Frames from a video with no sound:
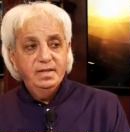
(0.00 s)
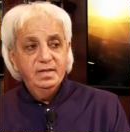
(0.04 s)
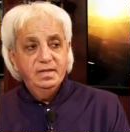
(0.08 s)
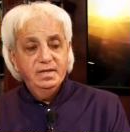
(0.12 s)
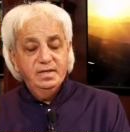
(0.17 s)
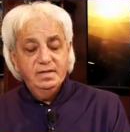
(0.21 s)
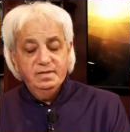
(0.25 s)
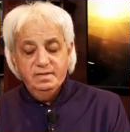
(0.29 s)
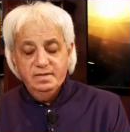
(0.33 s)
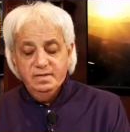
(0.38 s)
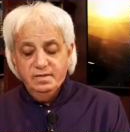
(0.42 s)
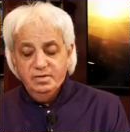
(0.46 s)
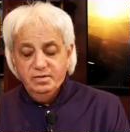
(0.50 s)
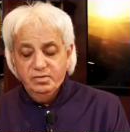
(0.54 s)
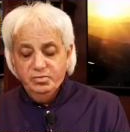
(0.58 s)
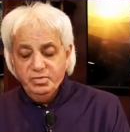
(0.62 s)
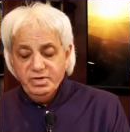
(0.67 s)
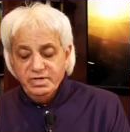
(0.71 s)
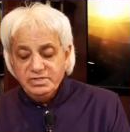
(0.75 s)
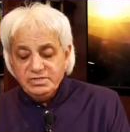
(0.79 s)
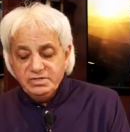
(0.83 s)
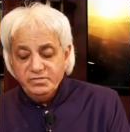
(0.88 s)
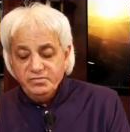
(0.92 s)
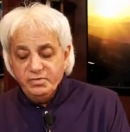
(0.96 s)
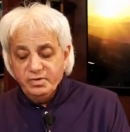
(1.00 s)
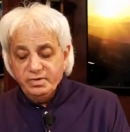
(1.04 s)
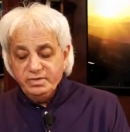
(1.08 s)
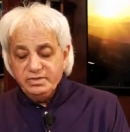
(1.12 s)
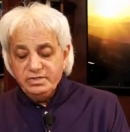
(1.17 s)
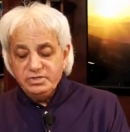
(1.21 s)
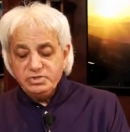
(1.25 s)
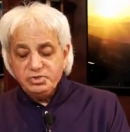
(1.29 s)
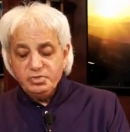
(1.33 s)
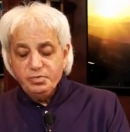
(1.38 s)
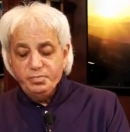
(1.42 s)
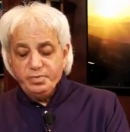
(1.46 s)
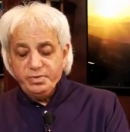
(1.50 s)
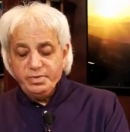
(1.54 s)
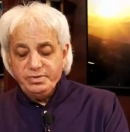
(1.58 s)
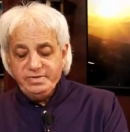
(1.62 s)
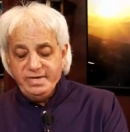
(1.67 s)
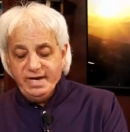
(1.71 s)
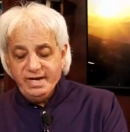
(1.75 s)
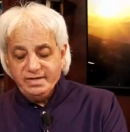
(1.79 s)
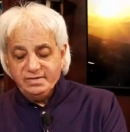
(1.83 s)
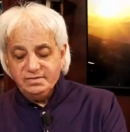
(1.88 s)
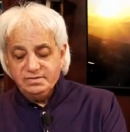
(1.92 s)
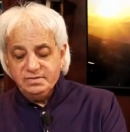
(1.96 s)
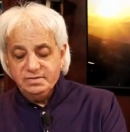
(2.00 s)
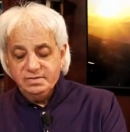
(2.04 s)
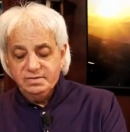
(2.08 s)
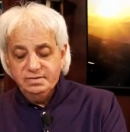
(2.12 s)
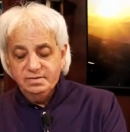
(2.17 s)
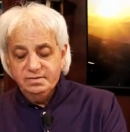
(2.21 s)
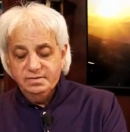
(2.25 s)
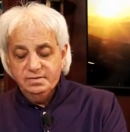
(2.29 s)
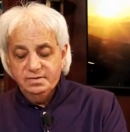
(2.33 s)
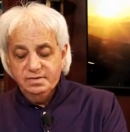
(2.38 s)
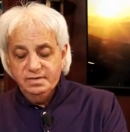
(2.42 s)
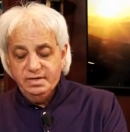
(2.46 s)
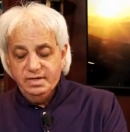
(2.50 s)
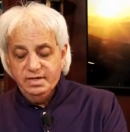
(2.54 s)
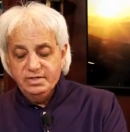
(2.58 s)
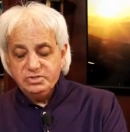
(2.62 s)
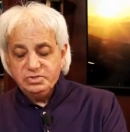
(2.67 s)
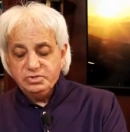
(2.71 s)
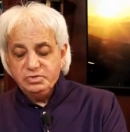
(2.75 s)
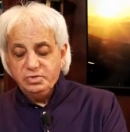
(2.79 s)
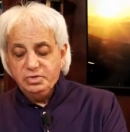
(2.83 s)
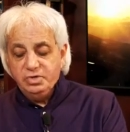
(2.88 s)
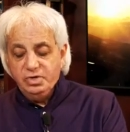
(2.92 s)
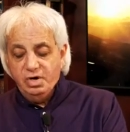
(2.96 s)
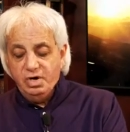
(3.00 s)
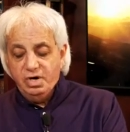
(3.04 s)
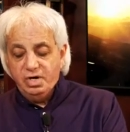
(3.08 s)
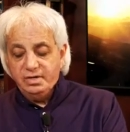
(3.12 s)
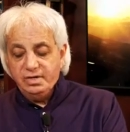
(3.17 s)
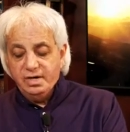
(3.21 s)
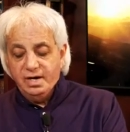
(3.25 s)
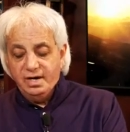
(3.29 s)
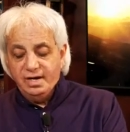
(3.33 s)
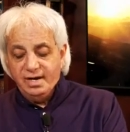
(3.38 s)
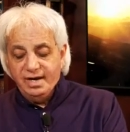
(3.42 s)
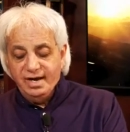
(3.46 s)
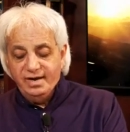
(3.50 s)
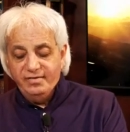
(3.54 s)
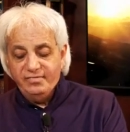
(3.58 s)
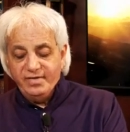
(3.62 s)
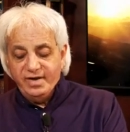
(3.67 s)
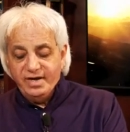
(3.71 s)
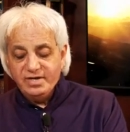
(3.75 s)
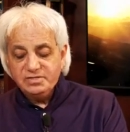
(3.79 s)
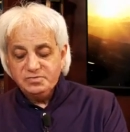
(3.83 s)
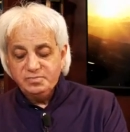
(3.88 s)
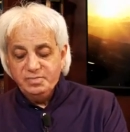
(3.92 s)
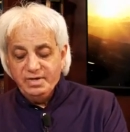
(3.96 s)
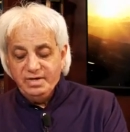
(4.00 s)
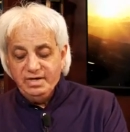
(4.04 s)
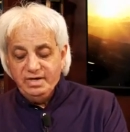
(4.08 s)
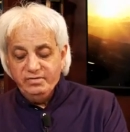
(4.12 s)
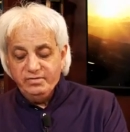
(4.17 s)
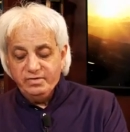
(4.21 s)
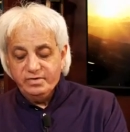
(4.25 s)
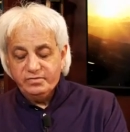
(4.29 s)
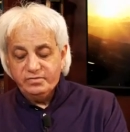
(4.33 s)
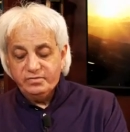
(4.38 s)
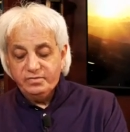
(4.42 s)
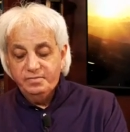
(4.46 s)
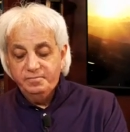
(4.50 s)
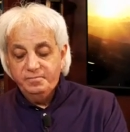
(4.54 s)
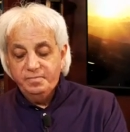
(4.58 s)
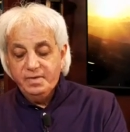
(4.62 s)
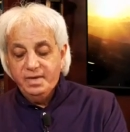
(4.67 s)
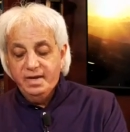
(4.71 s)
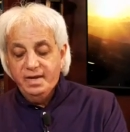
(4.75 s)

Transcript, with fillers: the, the reason for it is to protect it's to guard our life as believers.